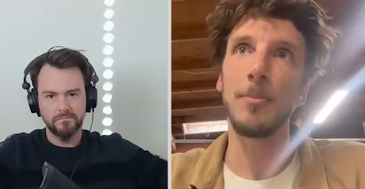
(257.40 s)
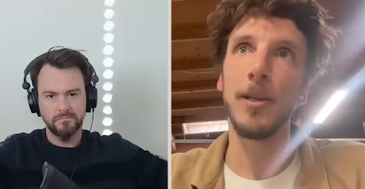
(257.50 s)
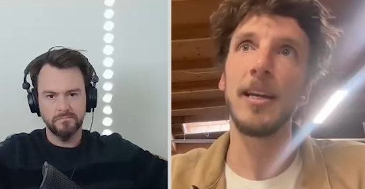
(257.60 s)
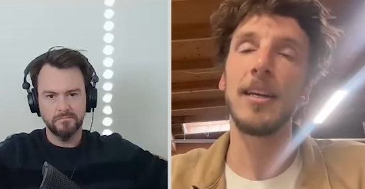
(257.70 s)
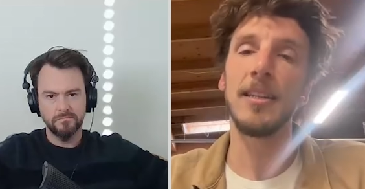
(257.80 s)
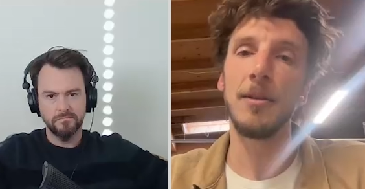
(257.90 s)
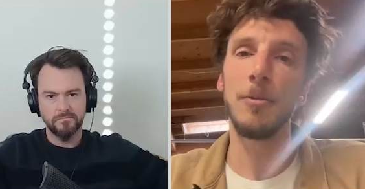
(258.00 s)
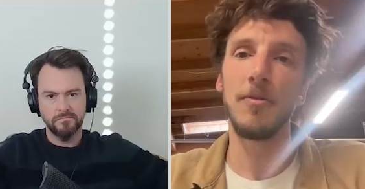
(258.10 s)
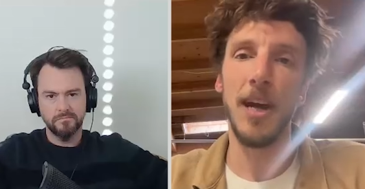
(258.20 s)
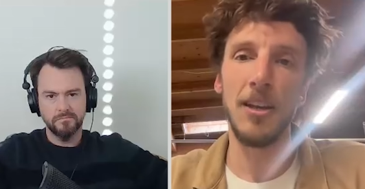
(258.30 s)
Speaker 1: blank, and then we
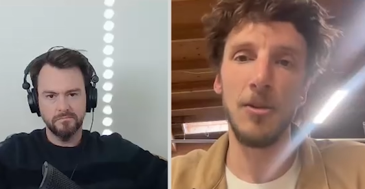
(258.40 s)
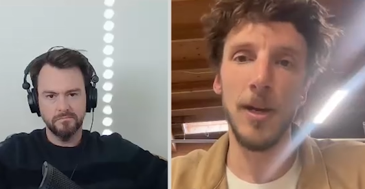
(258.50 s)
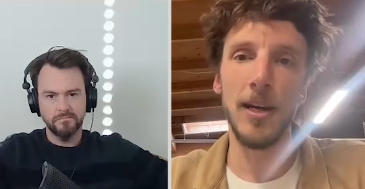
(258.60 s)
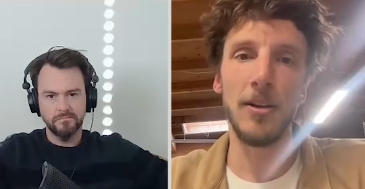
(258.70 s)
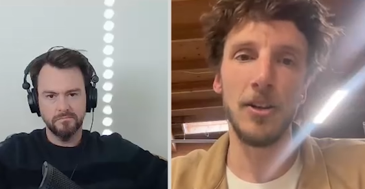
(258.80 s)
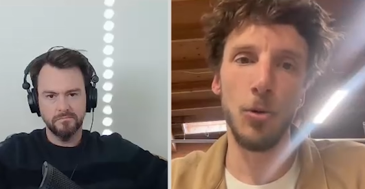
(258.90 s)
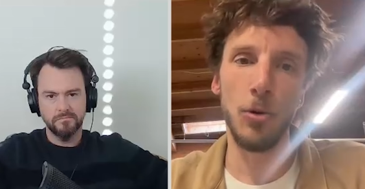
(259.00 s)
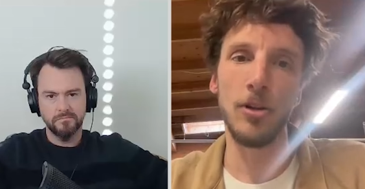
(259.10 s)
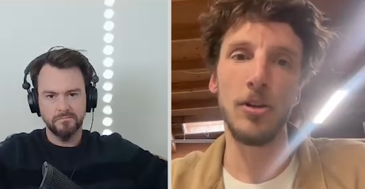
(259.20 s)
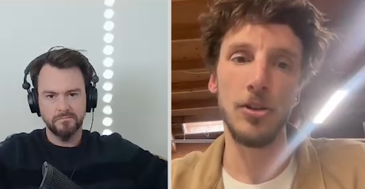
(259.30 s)
vacuum bag on a
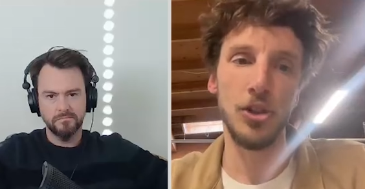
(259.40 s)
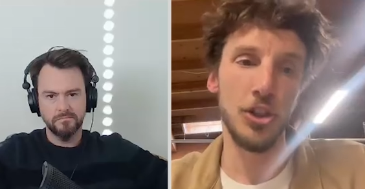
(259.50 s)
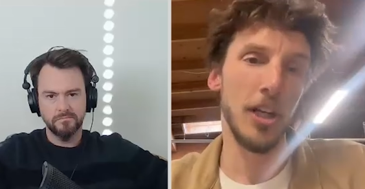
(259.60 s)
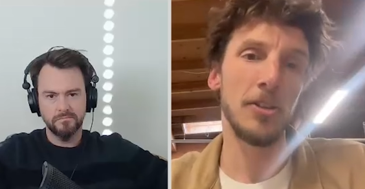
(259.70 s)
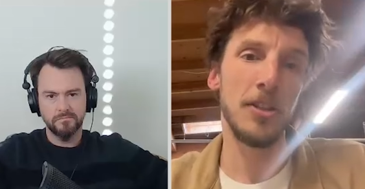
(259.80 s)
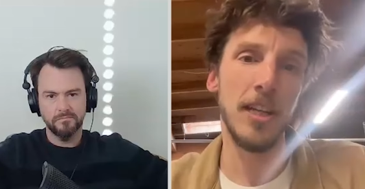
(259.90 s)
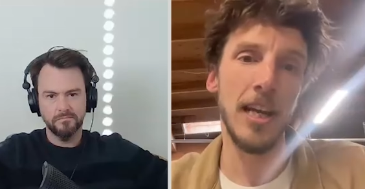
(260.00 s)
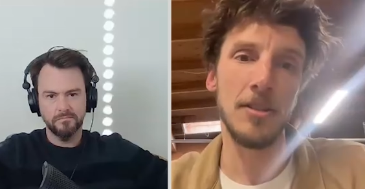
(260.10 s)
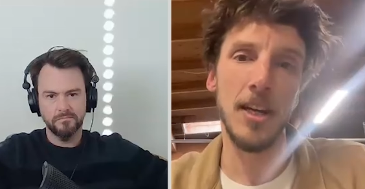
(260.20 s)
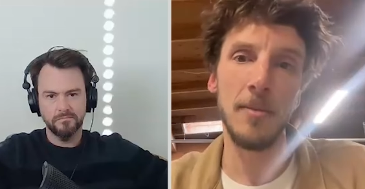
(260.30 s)
cork shell to the
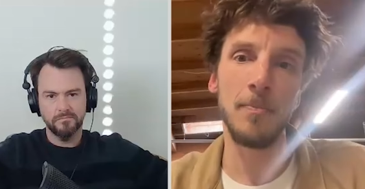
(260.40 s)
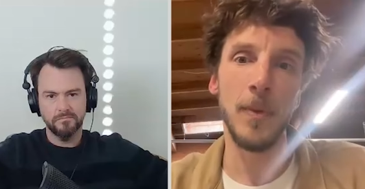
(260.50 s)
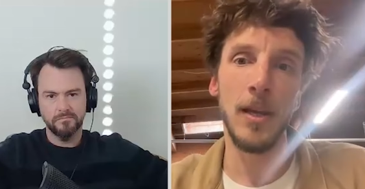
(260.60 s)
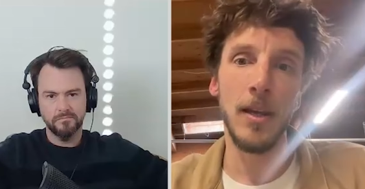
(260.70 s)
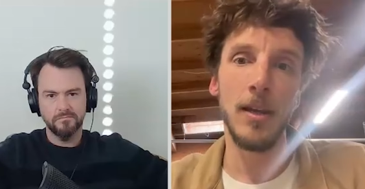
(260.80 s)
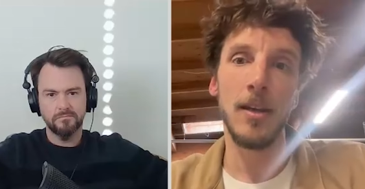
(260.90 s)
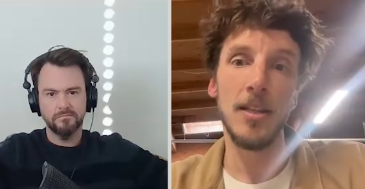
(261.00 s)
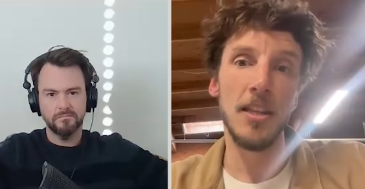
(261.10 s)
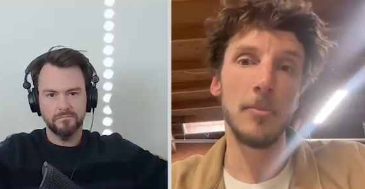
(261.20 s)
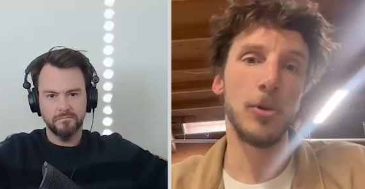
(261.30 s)
outside, and
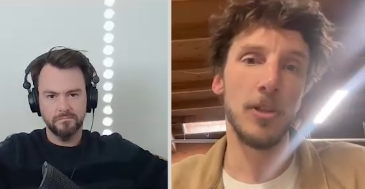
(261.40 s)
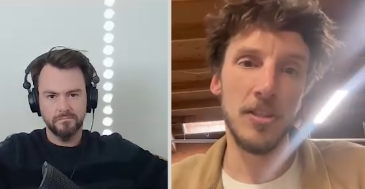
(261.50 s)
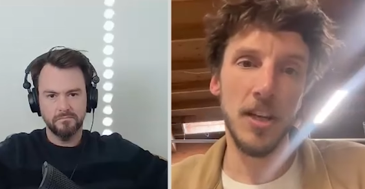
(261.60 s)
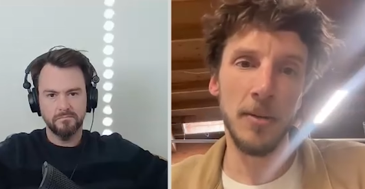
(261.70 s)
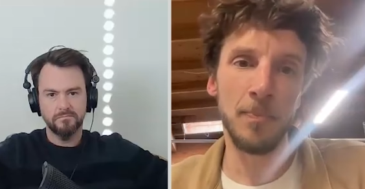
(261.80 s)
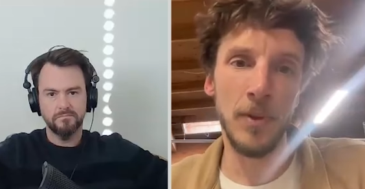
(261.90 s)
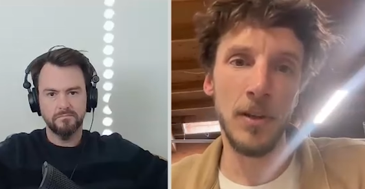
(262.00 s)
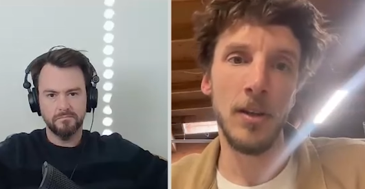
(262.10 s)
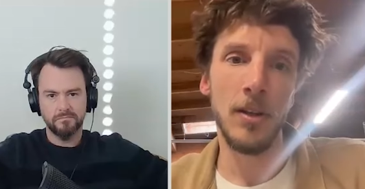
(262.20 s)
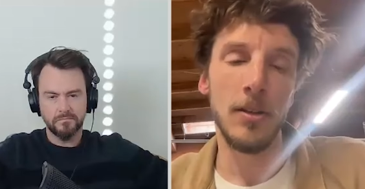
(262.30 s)
then the board is done.
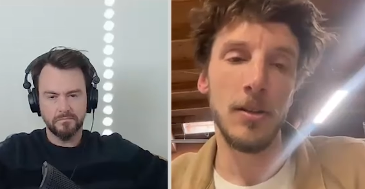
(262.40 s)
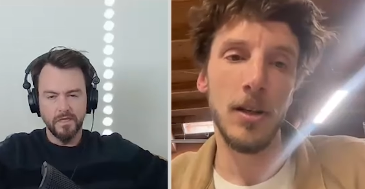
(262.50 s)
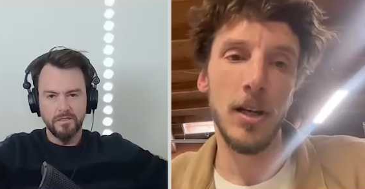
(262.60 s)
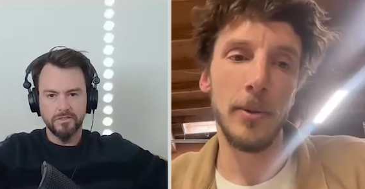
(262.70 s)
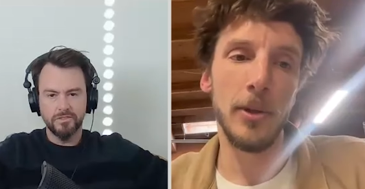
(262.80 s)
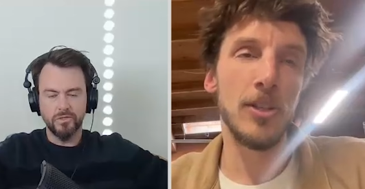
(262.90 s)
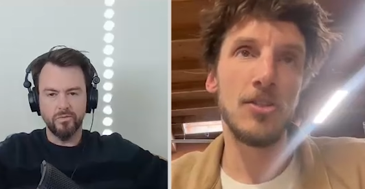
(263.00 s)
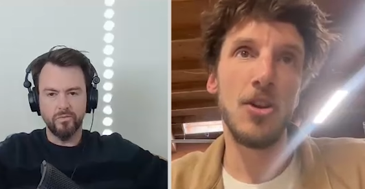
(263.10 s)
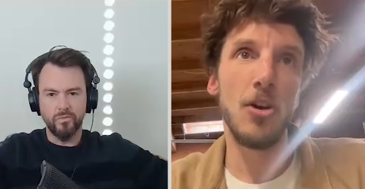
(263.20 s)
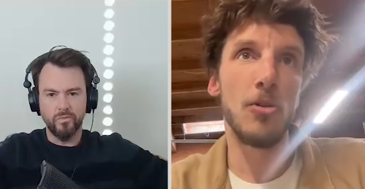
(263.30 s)
There is
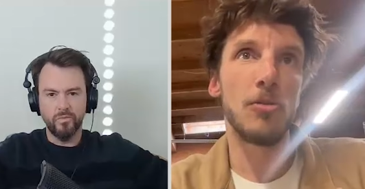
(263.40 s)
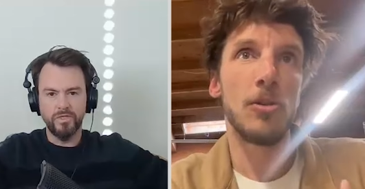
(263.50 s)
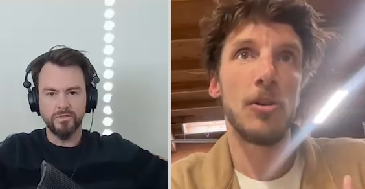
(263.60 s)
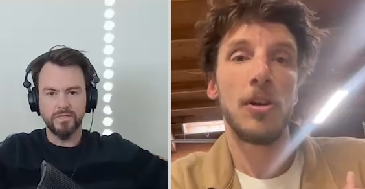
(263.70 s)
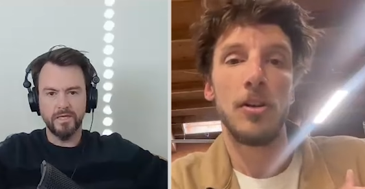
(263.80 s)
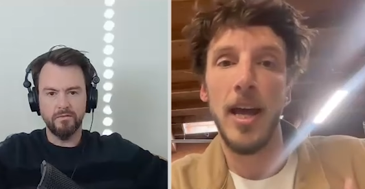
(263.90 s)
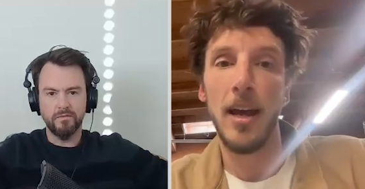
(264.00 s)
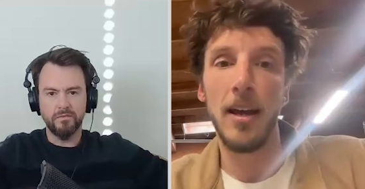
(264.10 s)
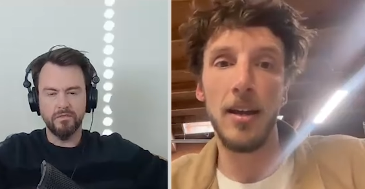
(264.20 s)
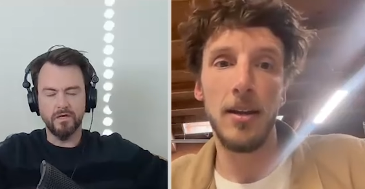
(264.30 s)
Speaker 2: no... When you
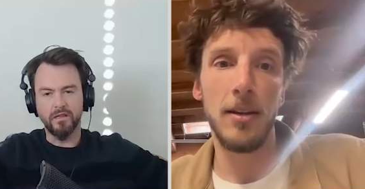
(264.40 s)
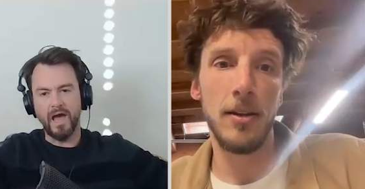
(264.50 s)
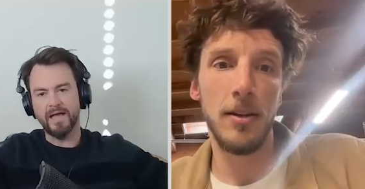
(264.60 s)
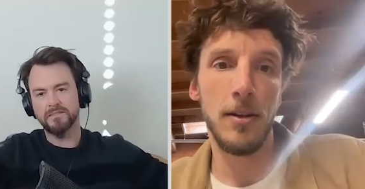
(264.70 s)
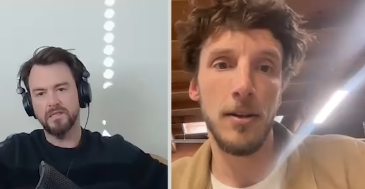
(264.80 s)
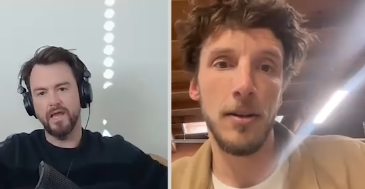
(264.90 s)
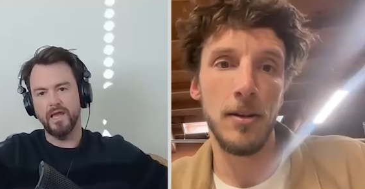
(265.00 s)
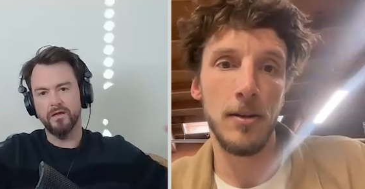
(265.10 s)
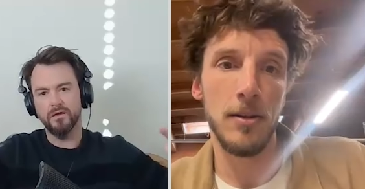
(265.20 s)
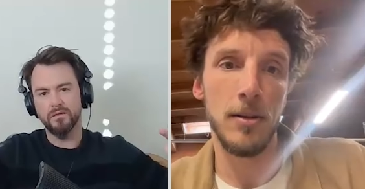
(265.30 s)
say the glass
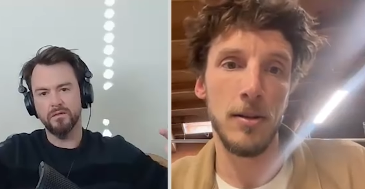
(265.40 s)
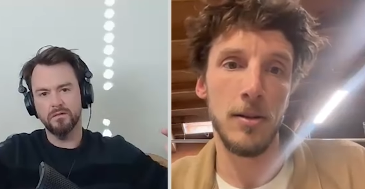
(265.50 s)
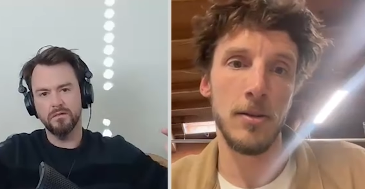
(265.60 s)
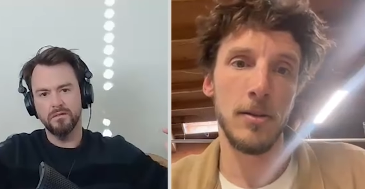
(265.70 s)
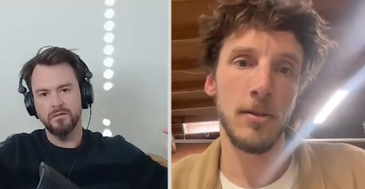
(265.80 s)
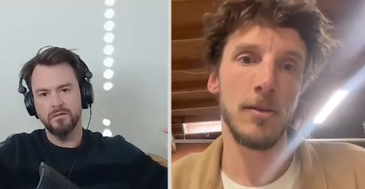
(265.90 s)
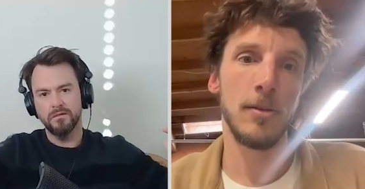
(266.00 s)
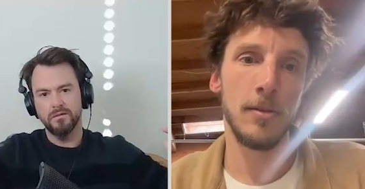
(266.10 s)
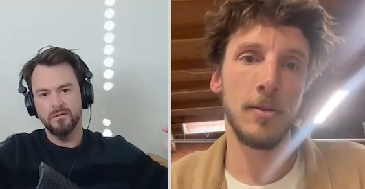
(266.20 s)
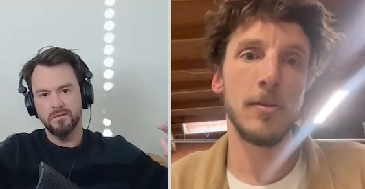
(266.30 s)
layer
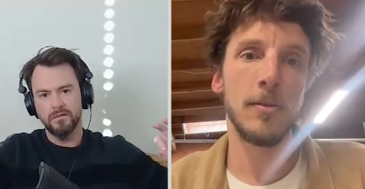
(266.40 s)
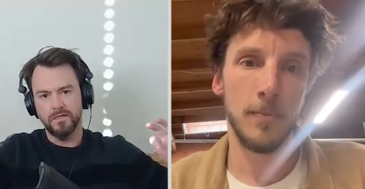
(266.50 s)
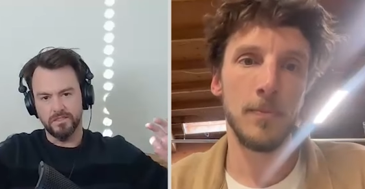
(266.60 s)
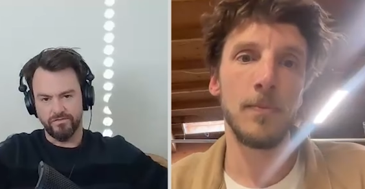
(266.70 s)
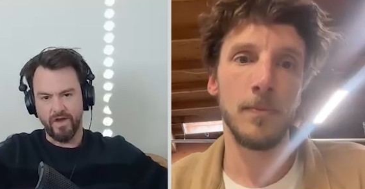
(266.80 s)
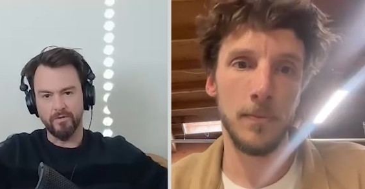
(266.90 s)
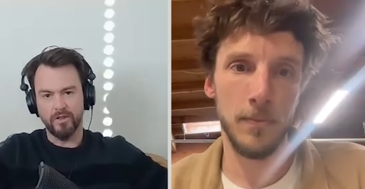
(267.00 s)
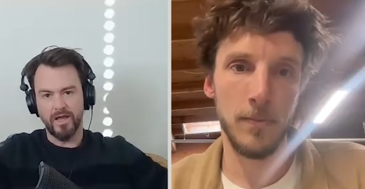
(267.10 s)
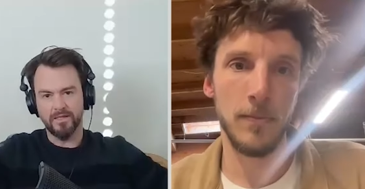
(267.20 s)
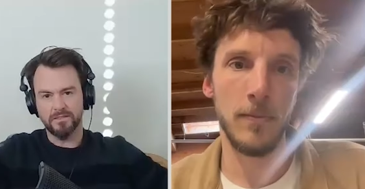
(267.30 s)
is
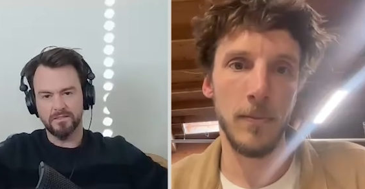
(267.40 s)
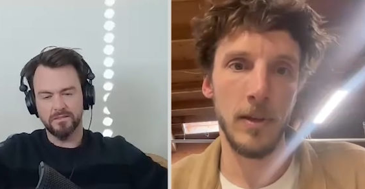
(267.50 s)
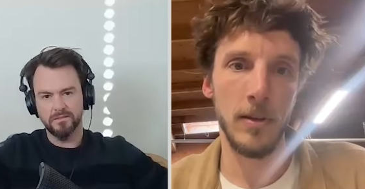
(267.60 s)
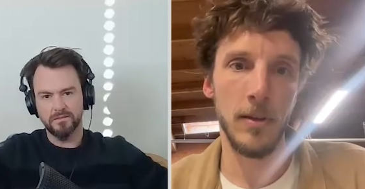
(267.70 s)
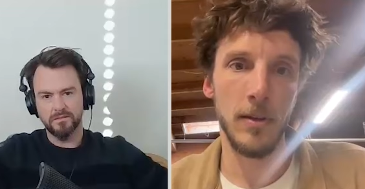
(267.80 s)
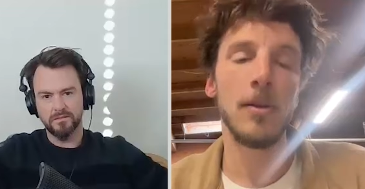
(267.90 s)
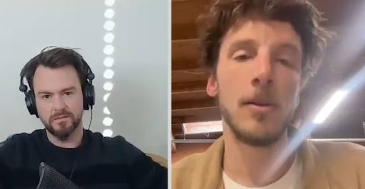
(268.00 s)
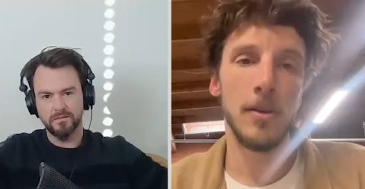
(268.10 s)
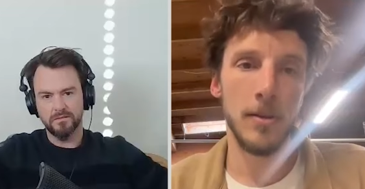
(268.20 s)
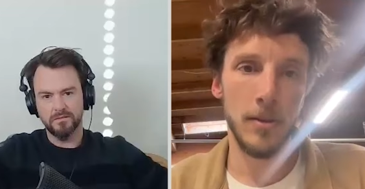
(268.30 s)
fiberglass?
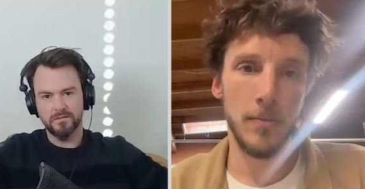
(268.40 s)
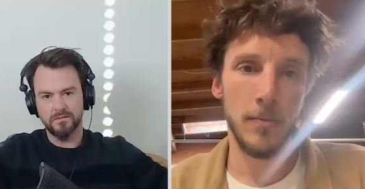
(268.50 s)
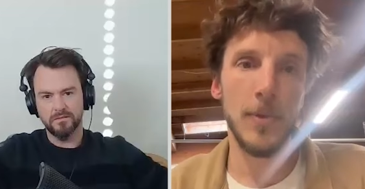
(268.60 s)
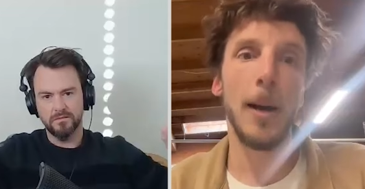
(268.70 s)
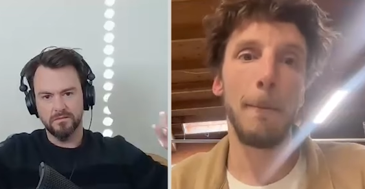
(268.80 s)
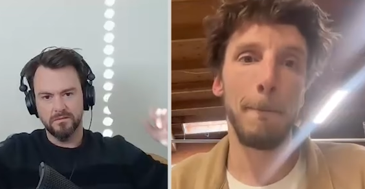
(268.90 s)
Speaker 1: Yeah,